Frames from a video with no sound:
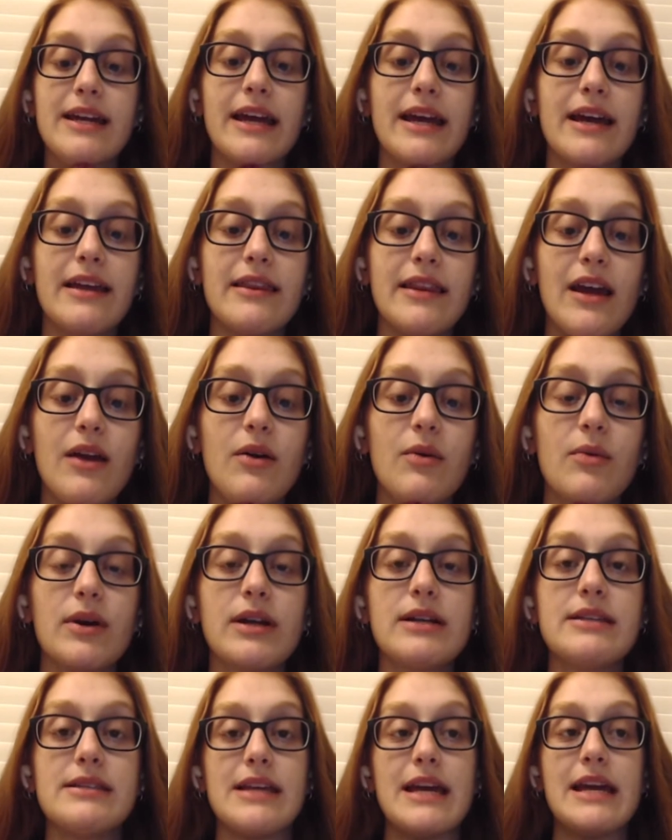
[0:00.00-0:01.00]
and there
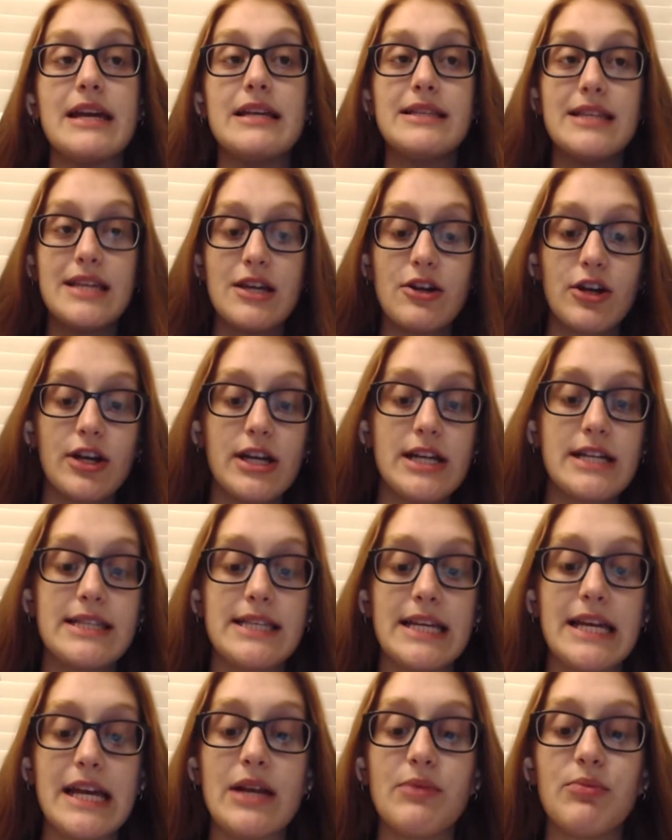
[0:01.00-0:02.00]
was a decrease
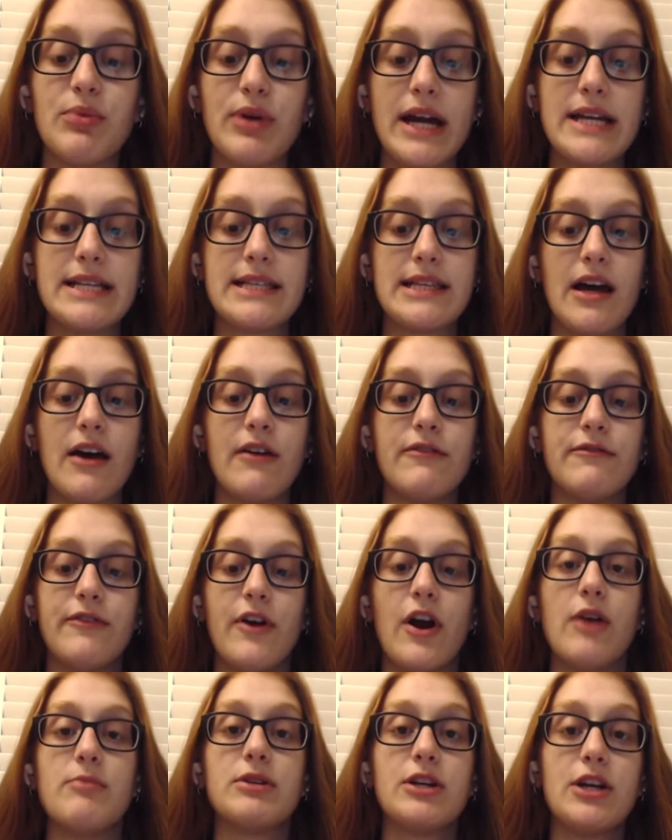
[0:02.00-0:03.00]
in price of
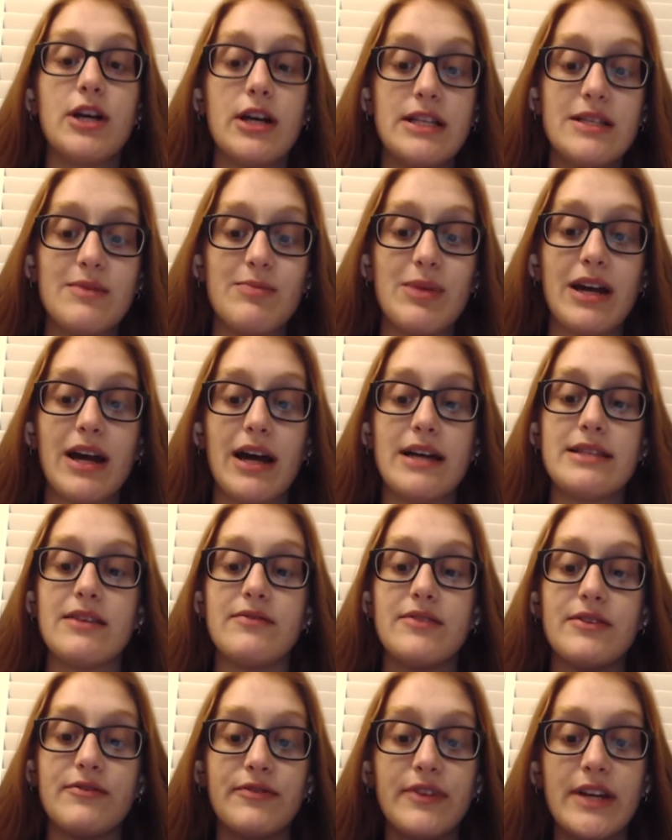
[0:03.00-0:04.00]
farmed goods because of
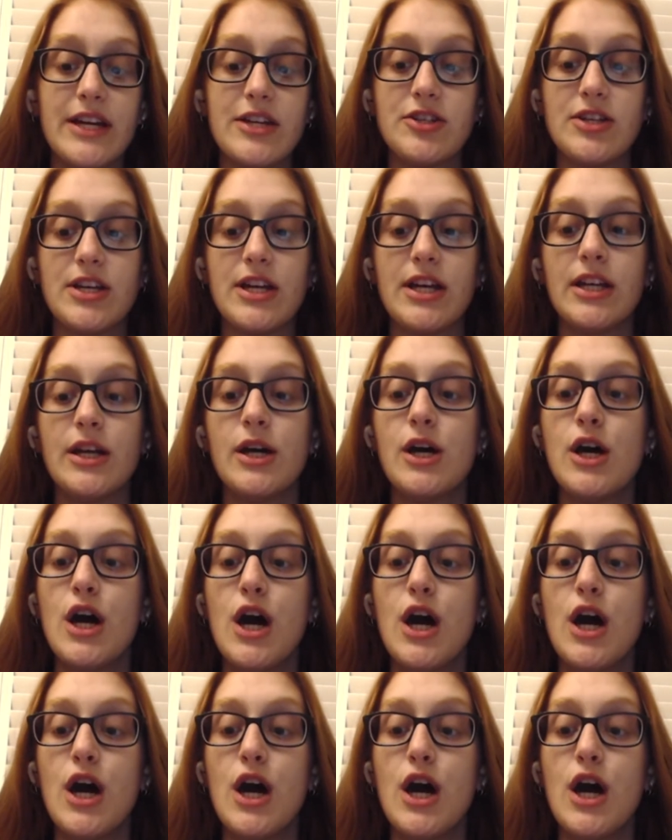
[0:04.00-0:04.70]
deflation,